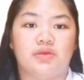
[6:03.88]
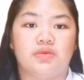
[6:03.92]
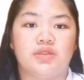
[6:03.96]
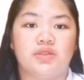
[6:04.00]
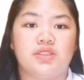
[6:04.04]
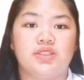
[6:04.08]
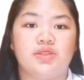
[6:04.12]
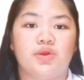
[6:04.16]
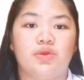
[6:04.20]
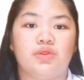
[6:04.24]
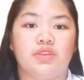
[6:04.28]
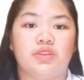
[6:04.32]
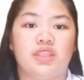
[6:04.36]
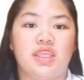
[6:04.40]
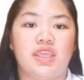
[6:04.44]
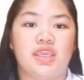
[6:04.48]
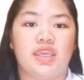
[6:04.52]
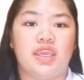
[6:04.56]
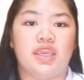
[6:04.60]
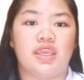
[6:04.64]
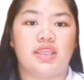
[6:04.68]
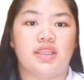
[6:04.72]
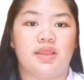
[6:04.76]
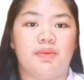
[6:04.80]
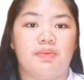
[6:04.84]
resulting
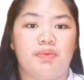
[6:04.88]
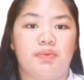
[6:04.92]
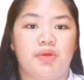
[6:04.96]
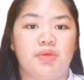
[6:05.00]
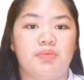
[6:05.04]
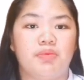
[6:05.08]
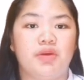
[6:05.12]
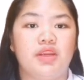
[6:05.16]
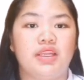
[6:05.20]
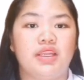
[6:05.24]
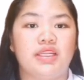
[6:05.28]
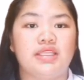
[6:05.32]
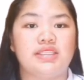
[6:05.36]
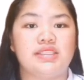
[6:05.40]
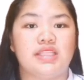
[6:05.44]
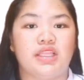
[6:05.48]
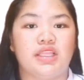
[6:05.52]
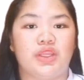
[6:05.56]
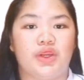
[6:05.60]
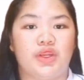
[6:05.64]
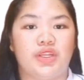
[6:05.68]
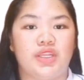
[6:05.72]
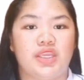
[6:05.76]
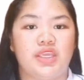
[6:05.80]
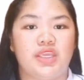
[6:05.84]
in a paperless
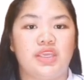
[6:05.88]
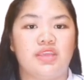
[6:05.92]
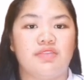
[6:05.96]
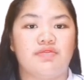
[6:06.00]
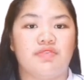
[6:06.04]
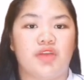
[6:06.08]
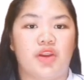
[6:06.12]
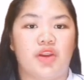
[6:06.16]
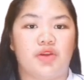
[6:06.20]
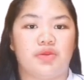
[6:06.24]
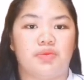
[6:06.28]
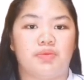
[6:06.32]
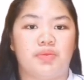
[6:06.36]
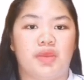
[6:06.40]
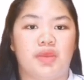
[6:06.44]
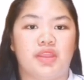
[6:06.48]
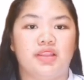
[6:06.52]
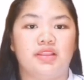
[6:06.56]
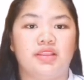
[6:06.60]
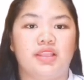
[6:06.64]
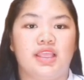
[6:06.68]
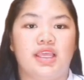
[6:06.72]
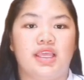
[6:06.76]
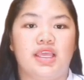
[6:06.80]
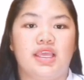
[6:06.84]
learning
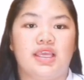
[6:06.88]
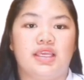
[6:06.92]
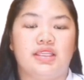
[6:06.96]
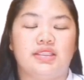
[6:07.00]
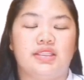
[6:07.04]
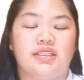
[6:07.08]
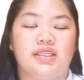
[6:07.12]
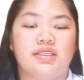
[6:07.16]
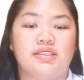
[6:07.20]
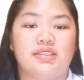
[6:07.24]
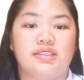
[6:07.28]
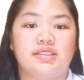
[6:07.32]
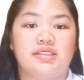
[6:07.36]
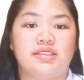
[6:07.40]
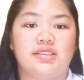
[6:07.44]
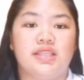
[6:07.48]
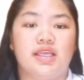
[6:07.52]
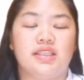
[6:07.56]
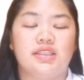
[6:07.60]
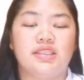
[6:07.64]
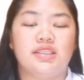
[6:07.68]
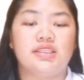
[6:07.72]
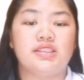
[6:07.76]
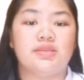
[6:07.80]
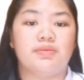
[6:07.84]
environment
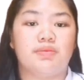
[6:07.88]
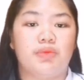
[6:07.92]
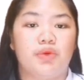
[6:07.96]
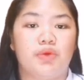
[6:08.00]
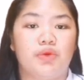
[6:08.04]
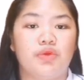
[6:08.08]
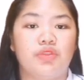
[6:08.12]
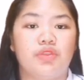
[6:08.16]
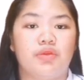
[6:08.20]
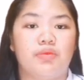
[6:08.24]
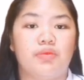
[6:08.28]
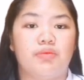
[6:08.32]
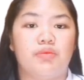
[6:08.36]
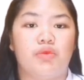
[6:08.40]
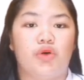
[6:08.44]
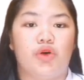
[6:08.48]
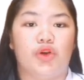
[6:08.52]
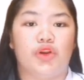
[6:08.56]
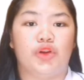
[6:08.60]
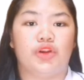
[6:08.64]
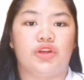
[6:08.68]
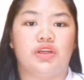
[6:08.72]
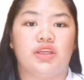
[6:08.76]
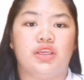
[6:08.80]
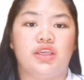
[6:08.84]
that is both
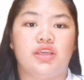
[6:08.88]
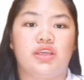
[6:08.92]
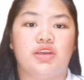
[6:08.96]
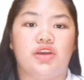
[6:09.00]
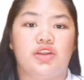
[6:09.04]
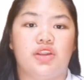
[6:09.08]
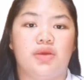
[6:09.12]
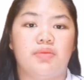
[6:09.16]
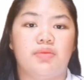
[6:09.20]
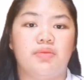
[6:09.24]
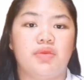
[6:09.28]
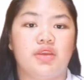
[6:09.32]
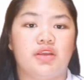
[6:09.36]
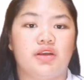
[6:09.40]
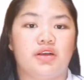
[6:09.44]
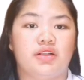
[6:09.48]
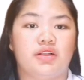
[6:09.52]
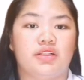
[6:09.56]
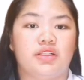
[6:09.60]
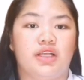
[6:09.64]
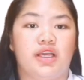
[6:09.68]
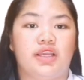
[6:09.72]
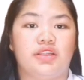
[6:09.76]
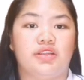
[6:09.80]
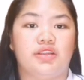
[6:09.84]
more
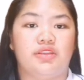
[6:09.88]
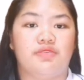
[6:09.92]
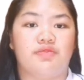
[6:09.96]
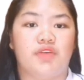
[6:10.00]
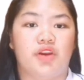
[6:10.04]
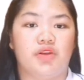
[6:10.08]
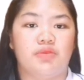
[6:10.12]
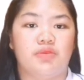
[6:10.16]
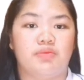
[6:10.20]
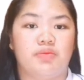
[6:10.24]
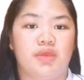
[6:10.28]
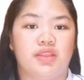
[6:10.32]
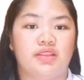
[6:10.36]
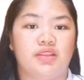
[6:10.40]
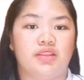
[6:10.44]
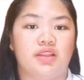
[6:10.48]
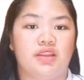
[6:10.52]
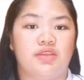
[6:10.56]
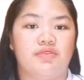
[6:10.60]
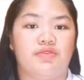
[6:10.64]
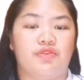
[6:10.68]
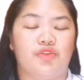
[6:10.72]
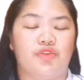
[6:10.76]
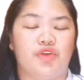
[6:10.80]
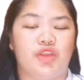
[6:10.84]
economical and
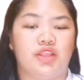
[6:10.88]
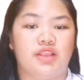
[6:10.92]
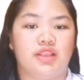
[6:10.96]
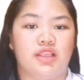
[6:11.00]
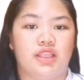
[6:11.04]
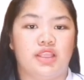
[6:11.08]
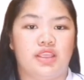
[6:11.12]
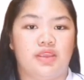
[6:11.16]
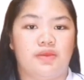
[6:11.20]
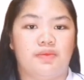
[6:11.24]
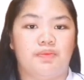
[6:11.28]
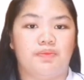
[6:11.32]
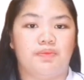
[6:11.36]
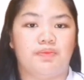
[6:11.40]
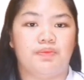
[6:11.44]
environmentally friendly.